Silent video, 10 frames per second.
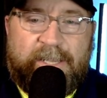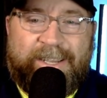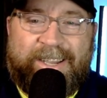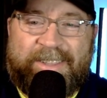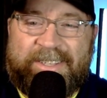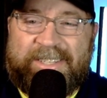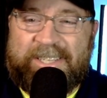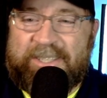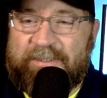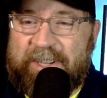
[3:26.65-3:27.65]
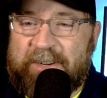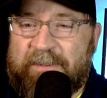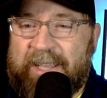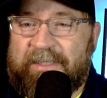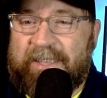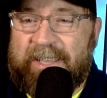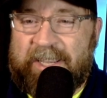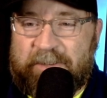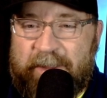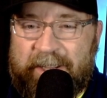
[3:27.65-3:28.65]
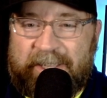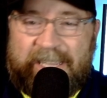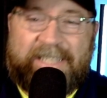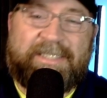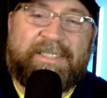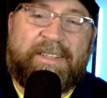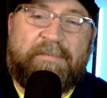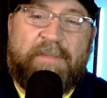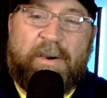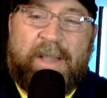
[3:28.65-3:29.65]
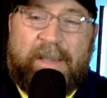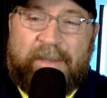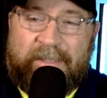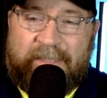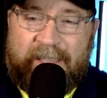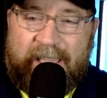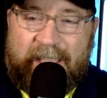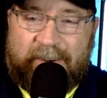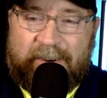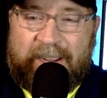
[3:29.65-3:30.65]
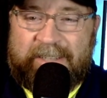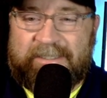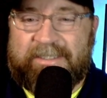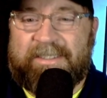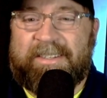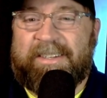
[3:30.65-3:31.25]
Uh, the tents of Edom and the Ishmaelites, Moab and the Hagrites,